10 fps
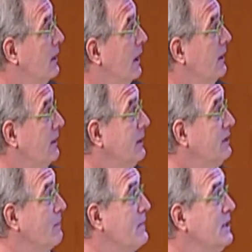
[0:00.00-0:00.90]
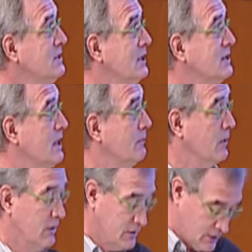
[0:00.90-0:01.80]
And I think the best example
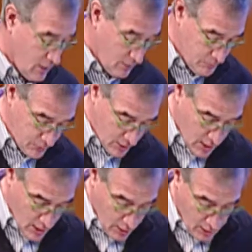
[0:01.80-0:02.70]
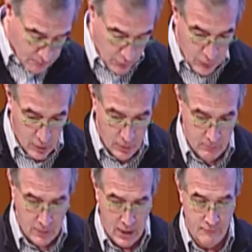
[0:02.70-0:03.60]
of this comes um,
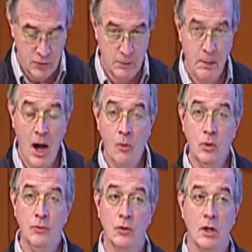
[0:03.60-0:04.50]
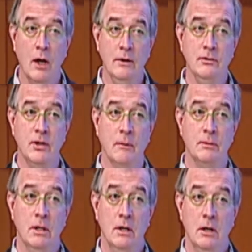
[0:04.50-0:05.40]
from a very powerful
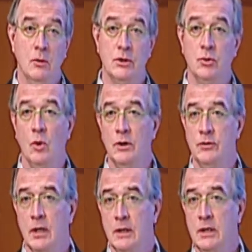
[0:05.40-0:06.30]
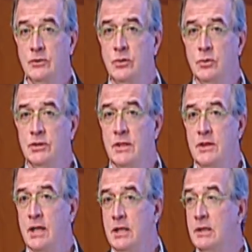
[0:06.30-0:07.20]
concept, which was let's use
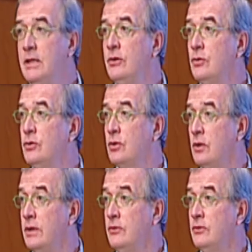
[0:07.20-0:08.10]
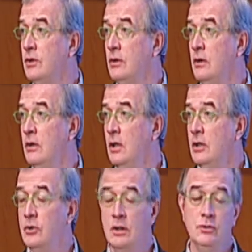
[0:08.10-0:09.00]
synthetic lethal screens
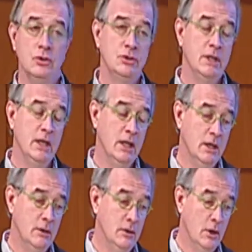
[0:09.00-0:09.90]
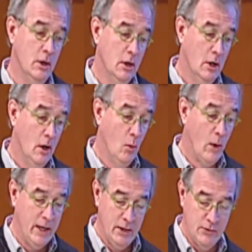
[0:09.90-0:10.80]
to understand uh,
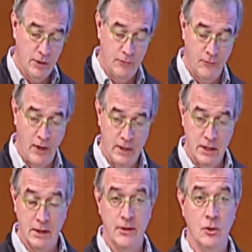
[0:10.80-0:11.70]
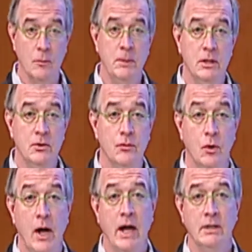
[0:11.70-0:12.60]
ways of finding therapies
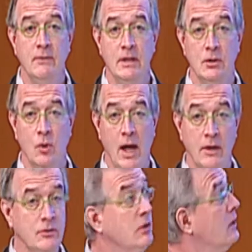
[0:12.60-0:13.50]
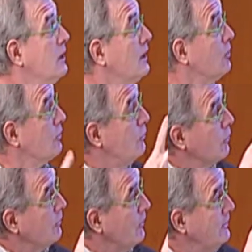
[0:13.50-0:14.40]
for activated RAS. Here are
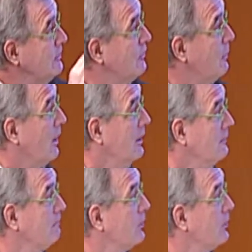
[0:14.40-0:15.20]
four friends of mine.